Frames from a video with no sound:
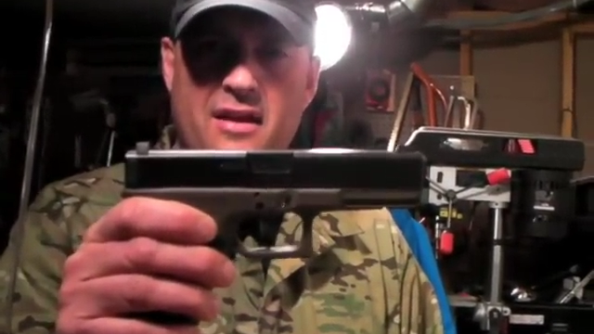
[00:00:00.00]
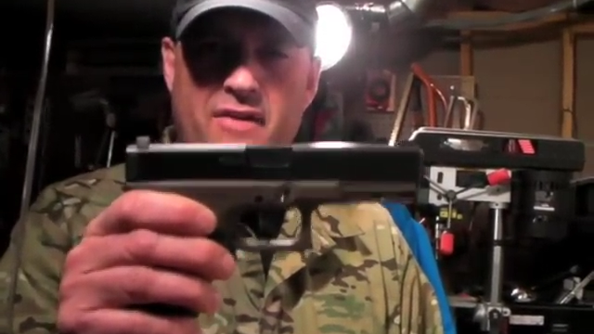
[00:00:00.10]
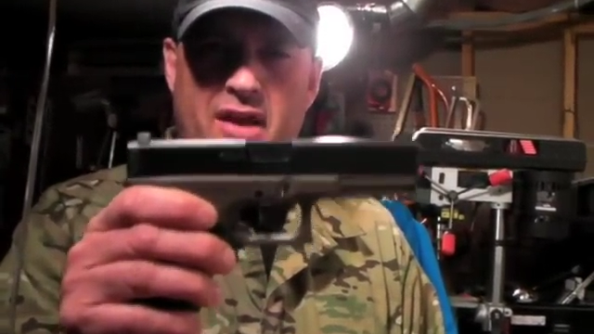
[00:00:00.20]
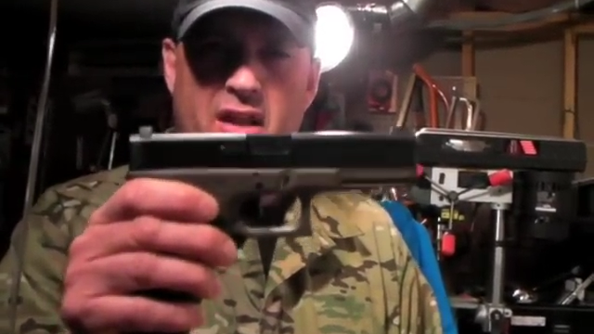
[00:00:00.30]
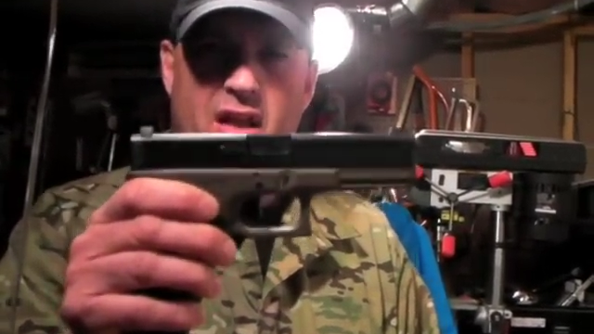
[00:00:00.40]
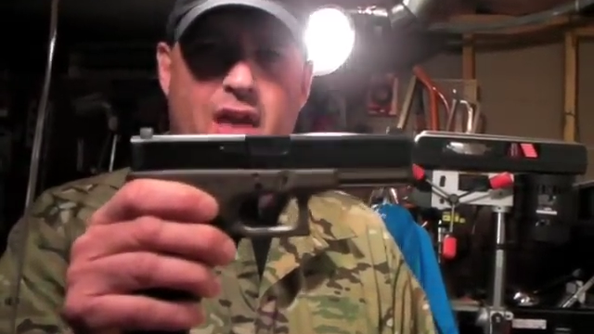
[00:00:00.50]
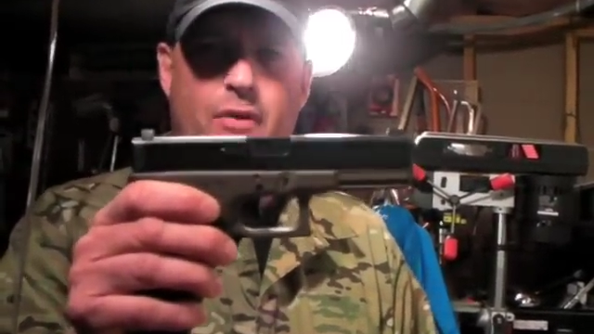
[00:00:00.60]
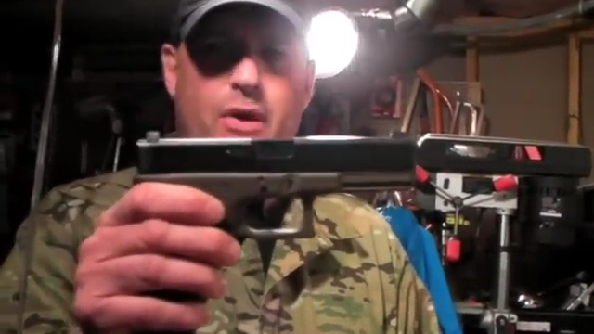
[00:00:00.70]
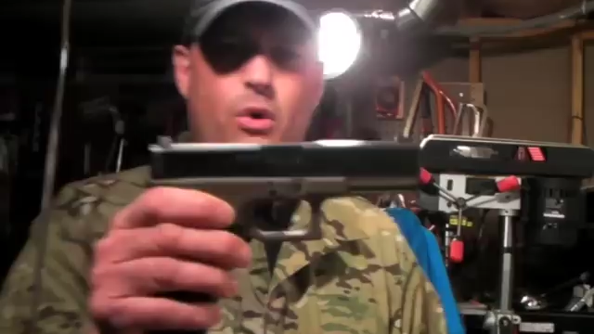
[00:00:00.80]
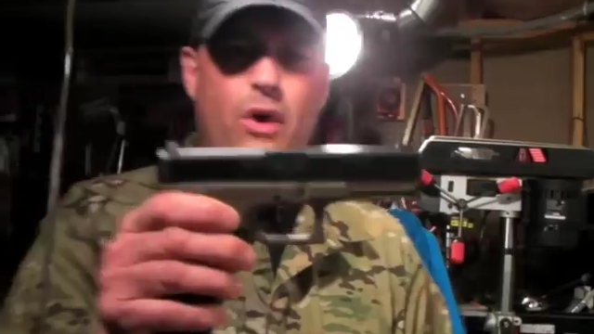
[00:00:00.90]
I've had a lot
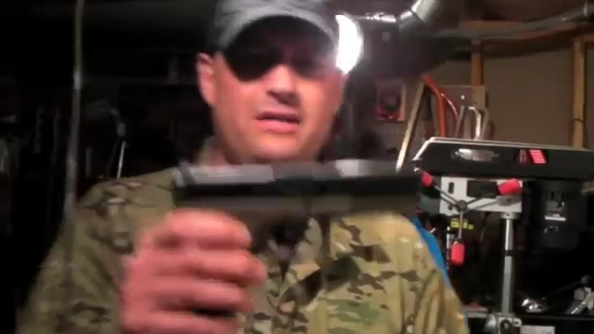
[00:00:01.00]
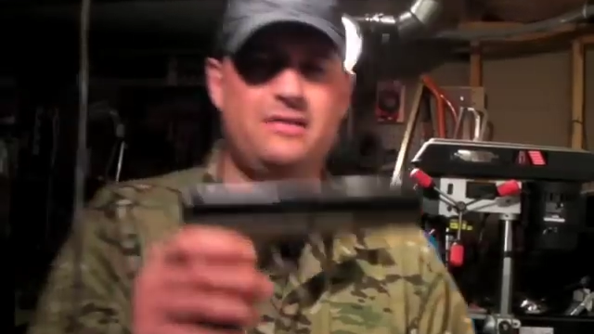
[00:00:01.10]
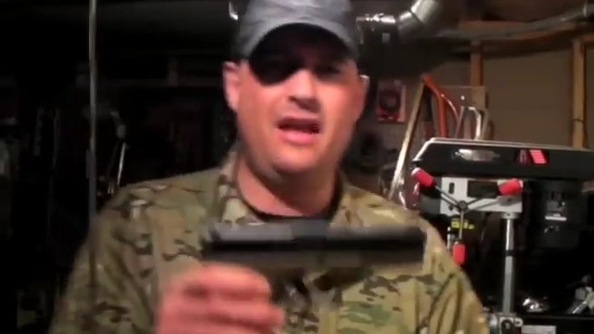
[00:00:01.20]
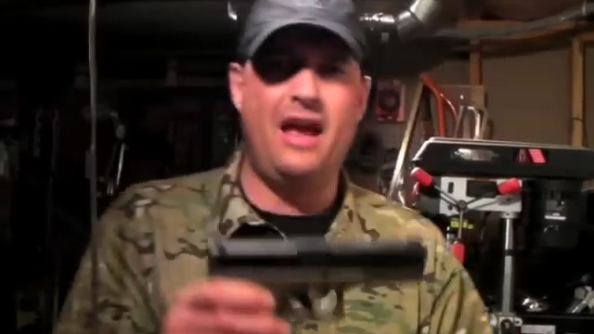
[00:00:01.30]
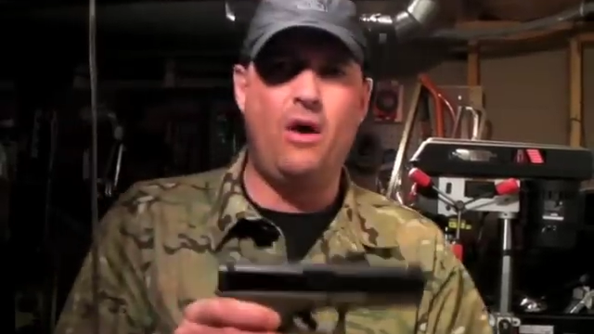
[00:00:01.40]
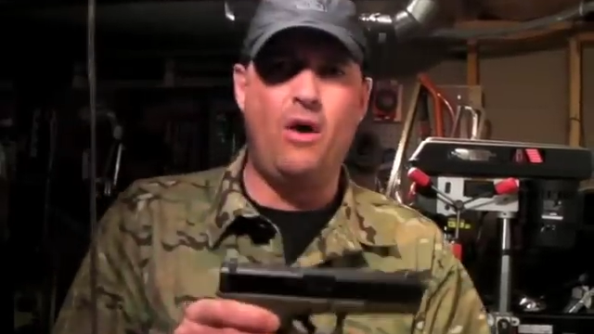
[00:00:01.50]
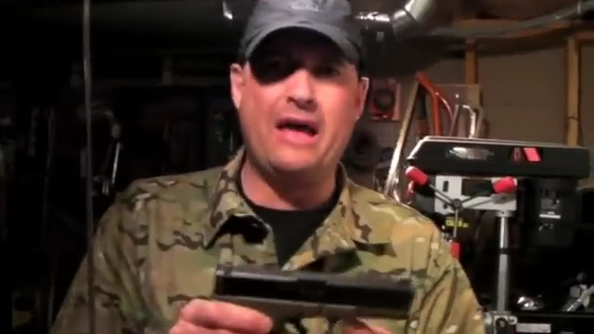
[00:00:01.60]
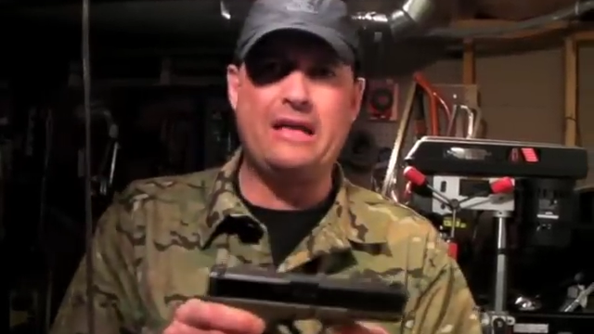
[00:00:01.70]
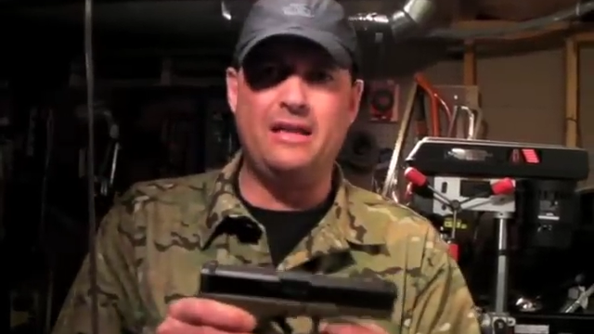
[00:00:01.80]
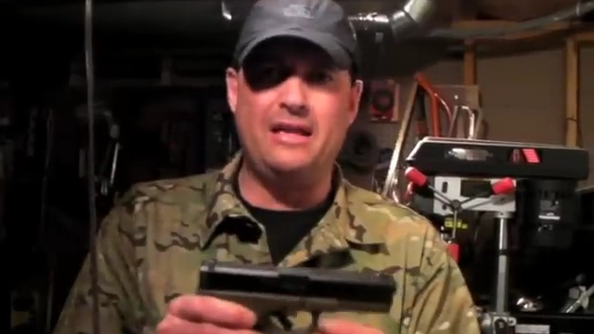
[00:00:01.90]
of requests on how
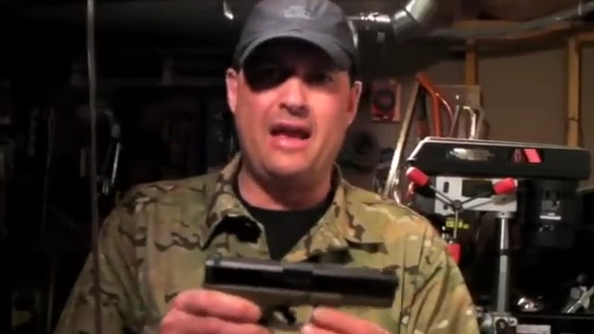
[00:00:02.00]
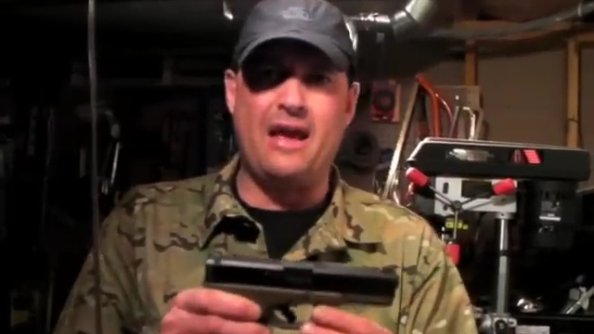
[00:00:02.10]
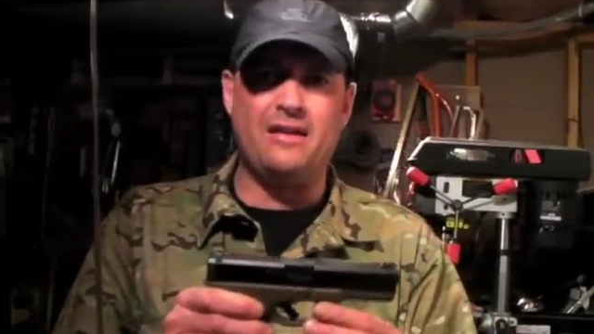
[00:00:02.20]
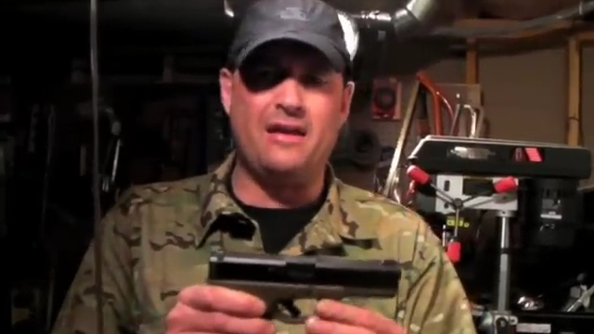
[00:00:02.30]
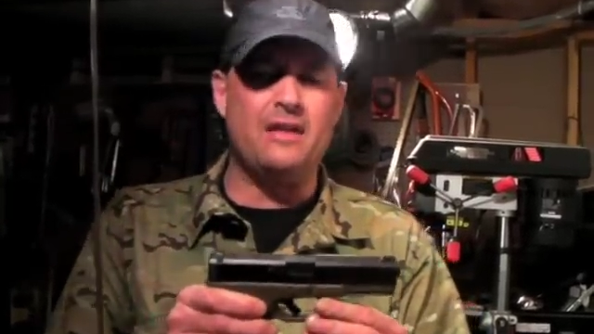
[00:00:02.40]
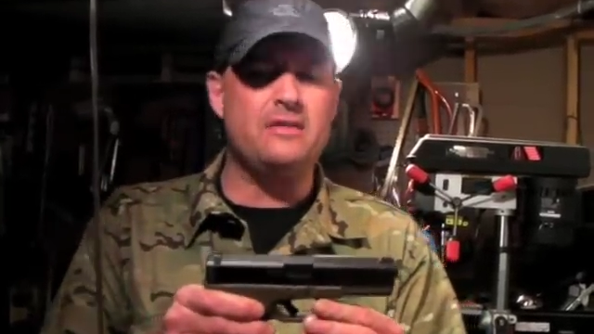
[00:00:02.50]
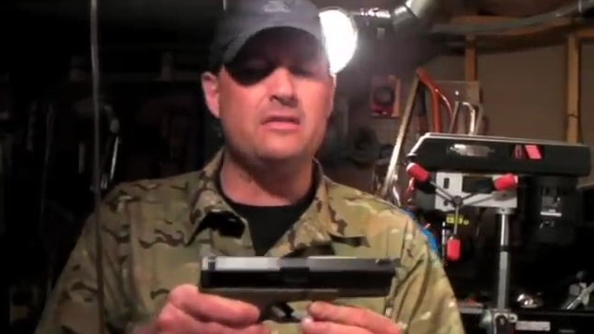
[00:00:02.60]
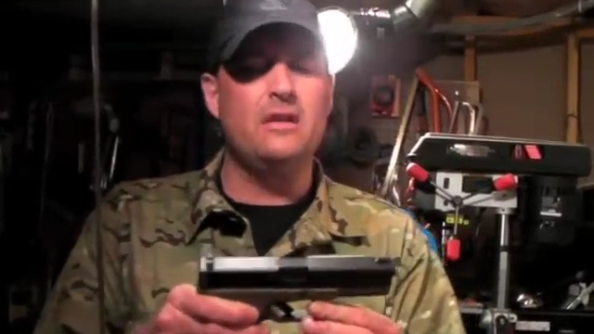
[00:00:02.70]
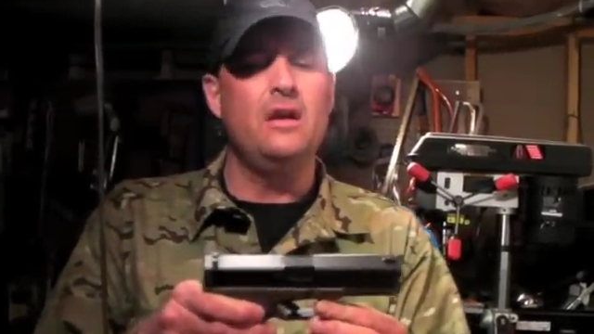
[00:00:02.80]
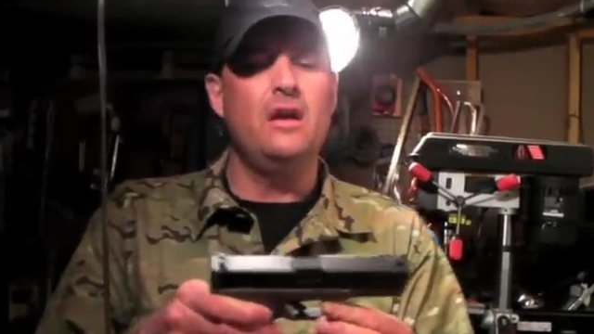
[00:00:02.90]
I clean handguns,